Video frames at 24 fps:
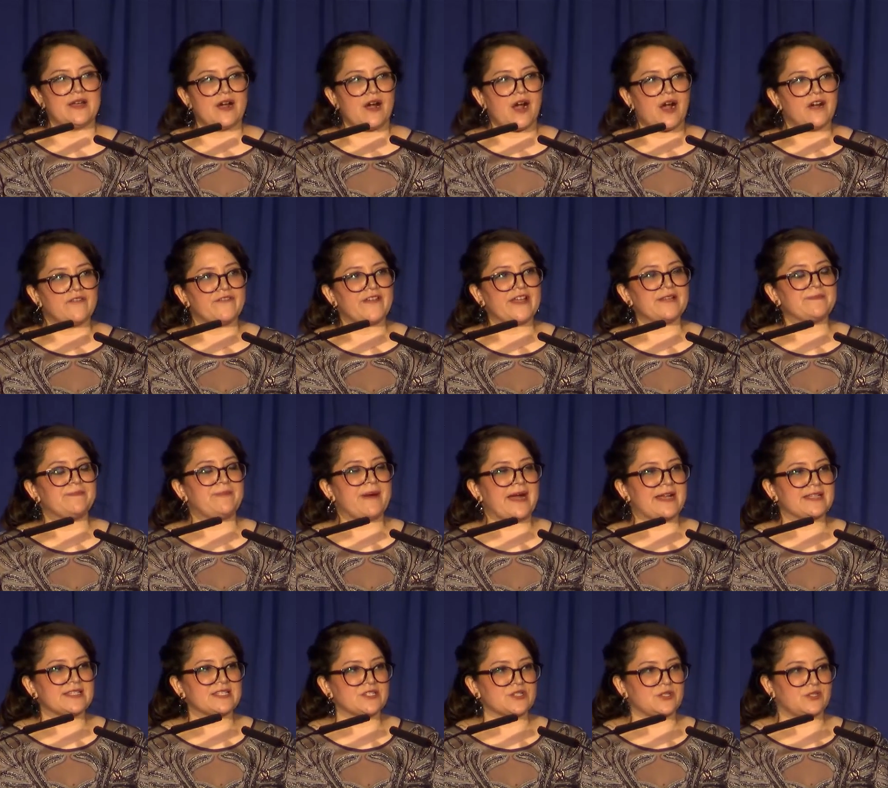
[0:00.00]
of El
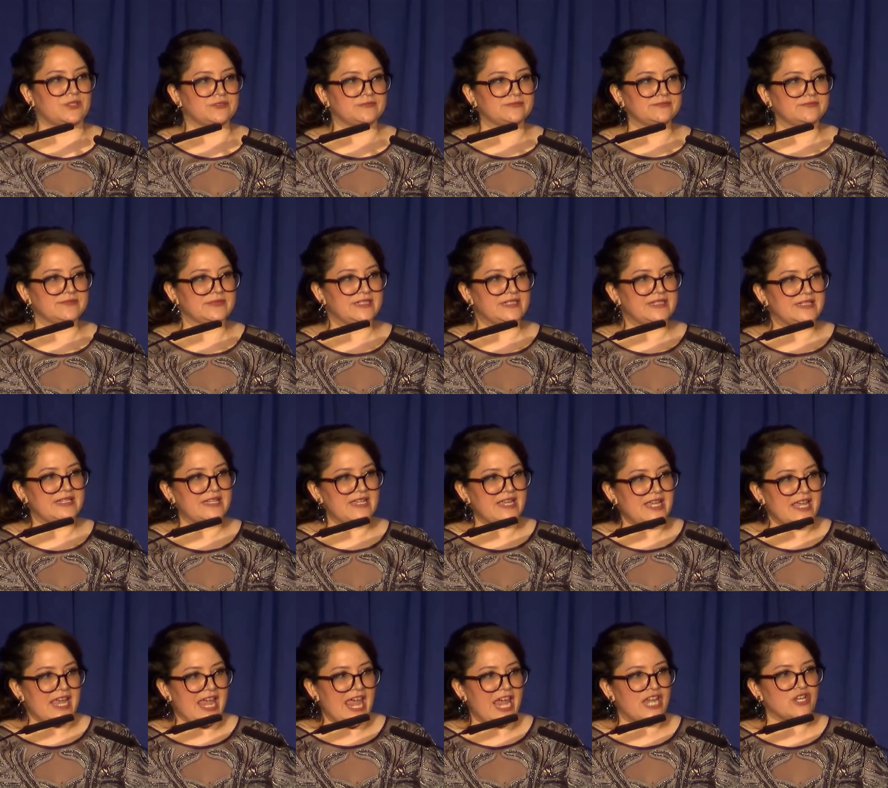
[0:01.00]
Paso,
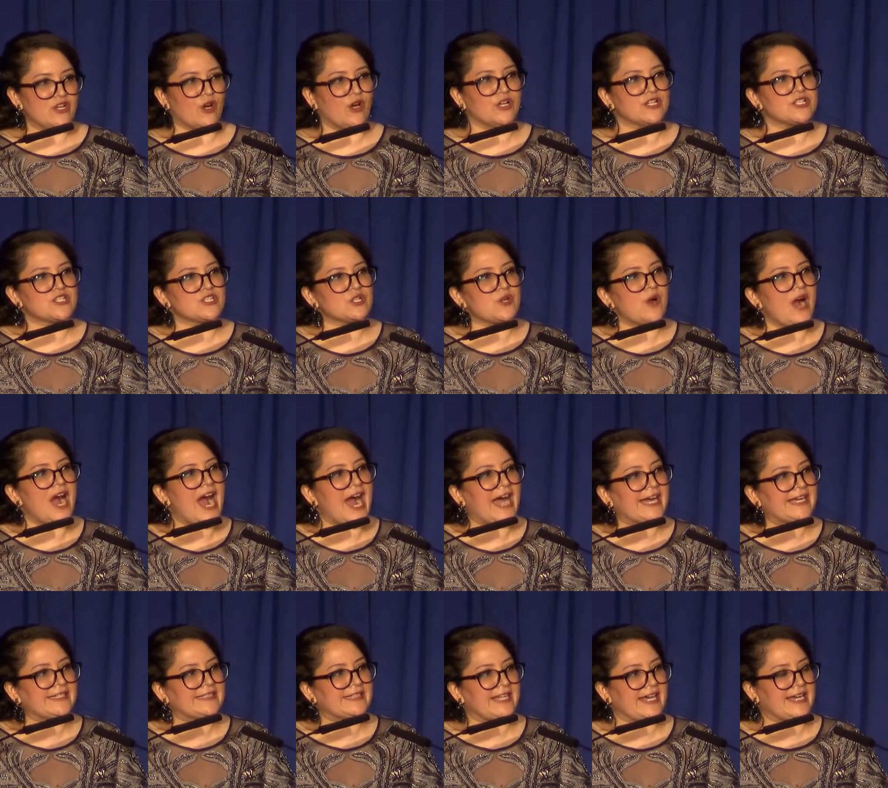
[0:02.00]
and also
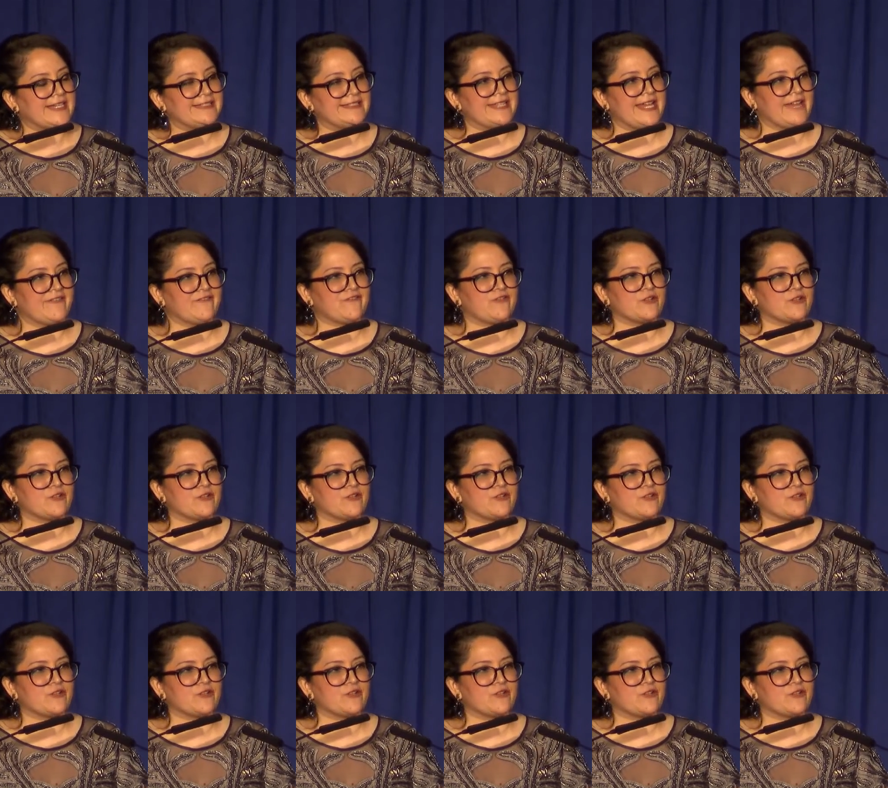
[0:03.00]
highlight that